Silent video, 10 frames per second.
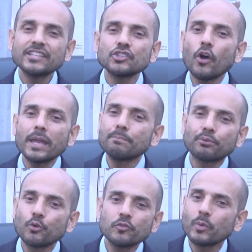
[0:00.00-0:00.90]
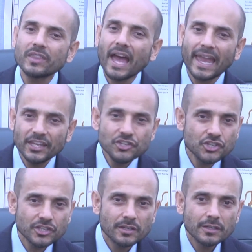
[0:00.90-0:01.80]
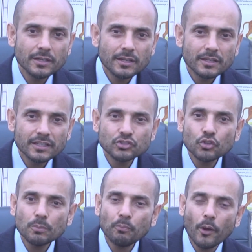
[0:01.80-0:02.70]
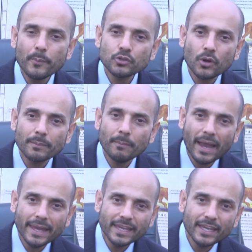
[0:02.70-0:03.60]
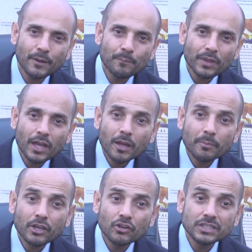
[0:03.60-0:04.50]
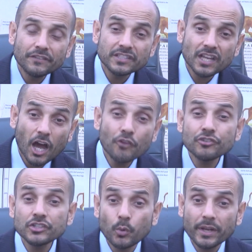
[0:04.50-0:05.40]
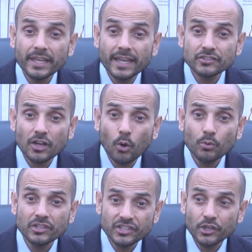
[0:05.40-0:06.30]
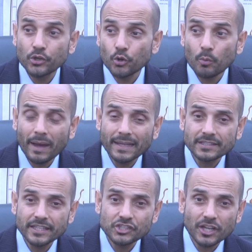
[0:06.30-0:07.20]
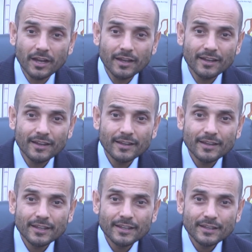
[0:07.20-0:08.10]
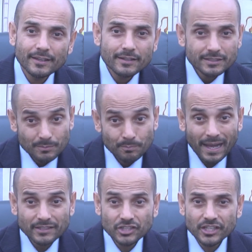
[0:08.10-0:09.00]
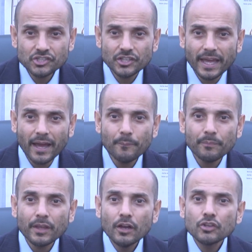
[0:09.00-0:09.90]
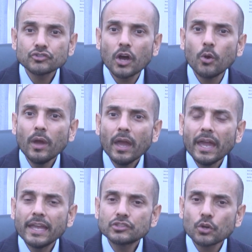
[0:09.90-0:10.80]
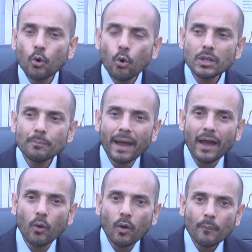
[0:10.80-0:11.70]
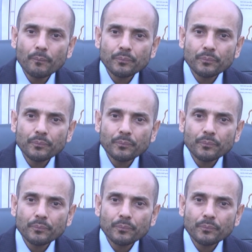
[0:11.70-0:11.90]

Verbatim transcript: he's not improved with age. That's not the point we're trying to make. Because if he's 120 years old, is he a good or bad teacher? a bad teacher now. So it's all about